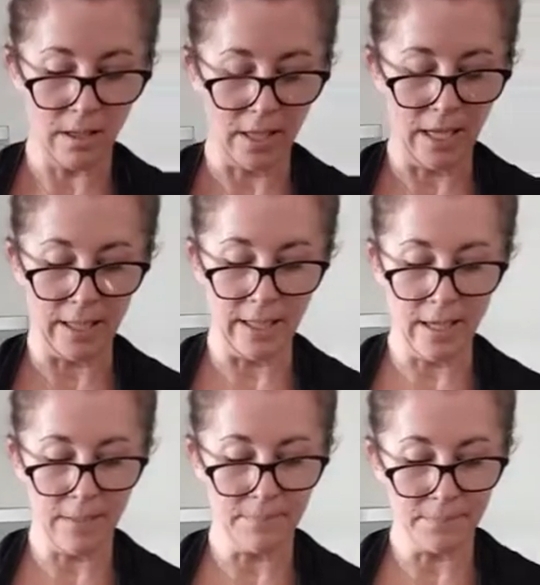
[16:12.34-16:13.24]
cutting
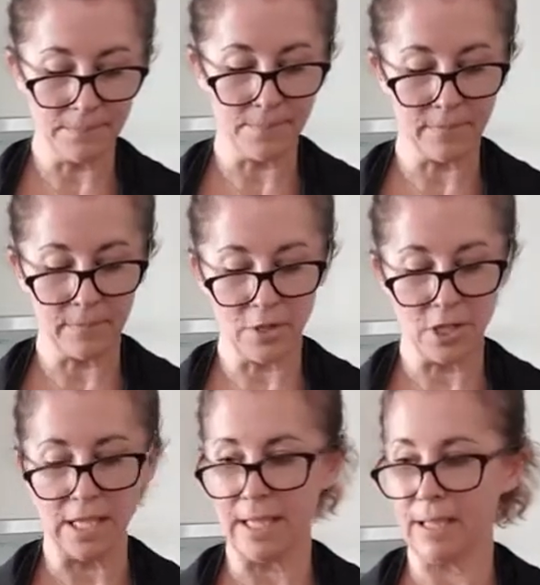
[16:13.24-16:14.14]
up, which
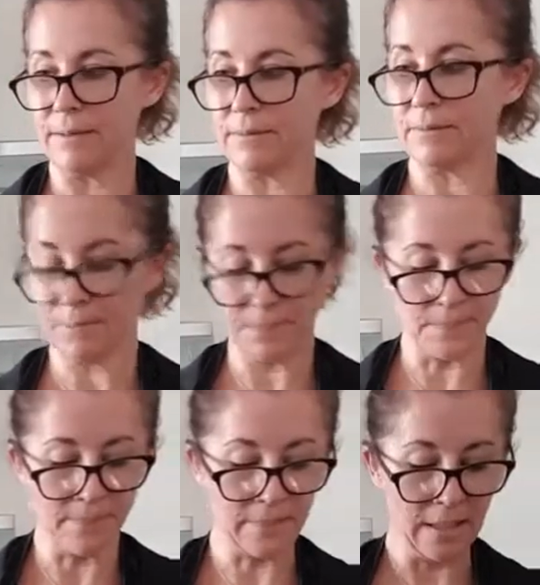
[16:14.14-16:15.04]
I love.
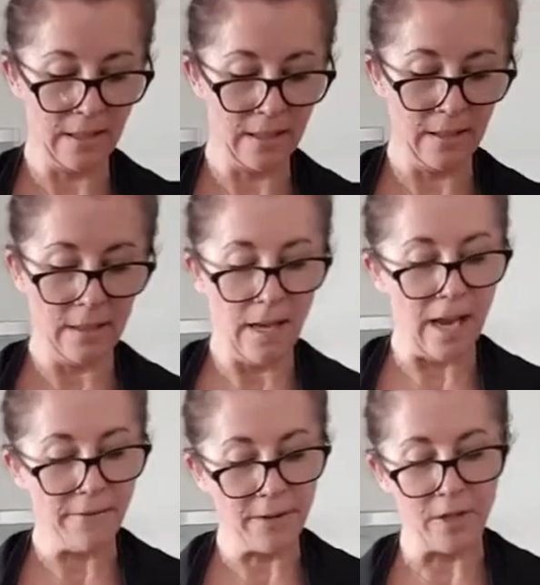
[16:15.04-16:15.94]

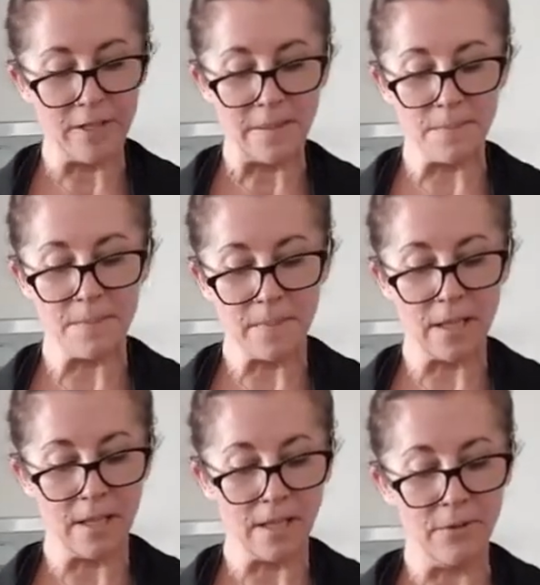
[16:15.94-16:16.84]
And for those,
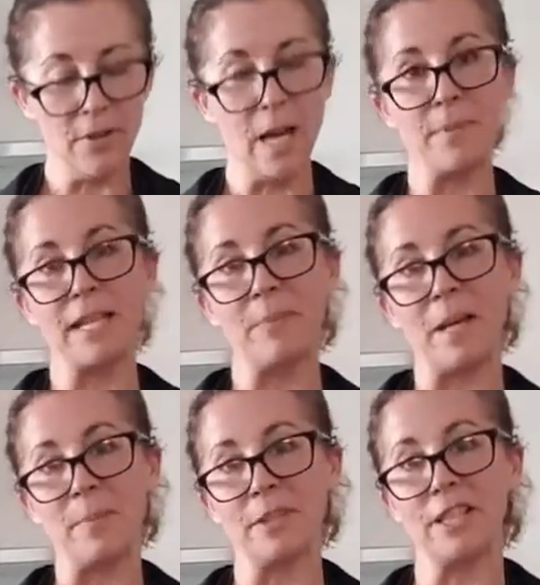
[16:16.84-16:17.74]
if you happen to have
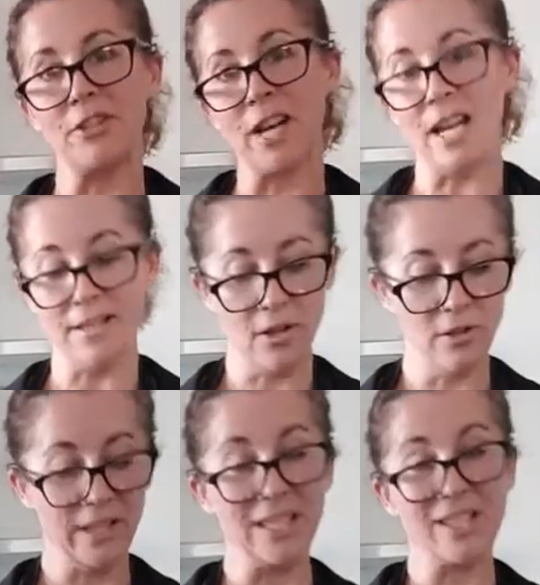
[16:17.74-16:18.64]
people in your
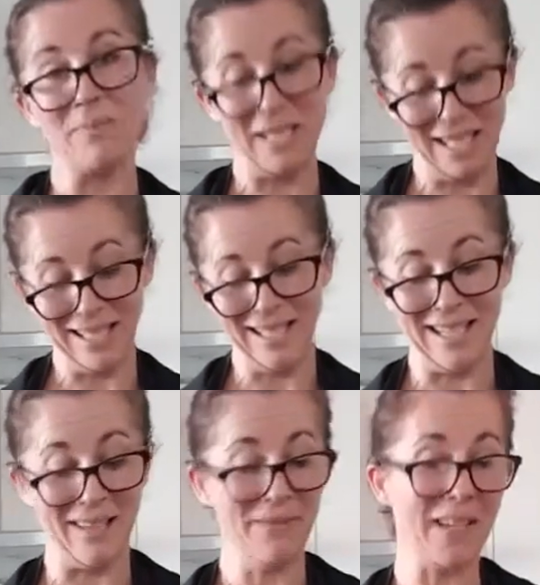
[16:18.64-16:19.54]
household that don't particularly
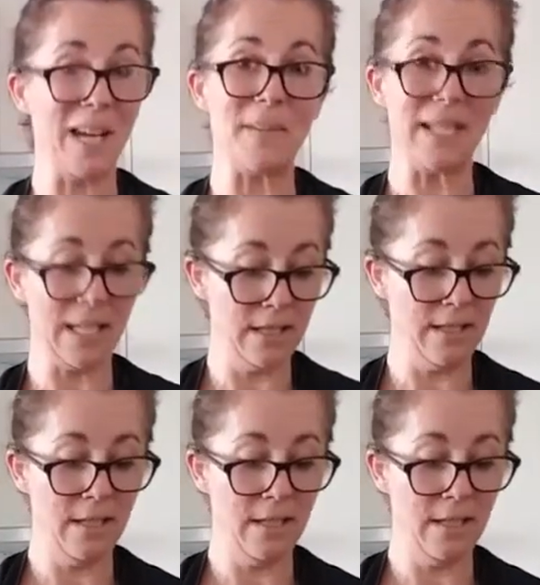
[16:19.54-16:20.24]
love capsicum,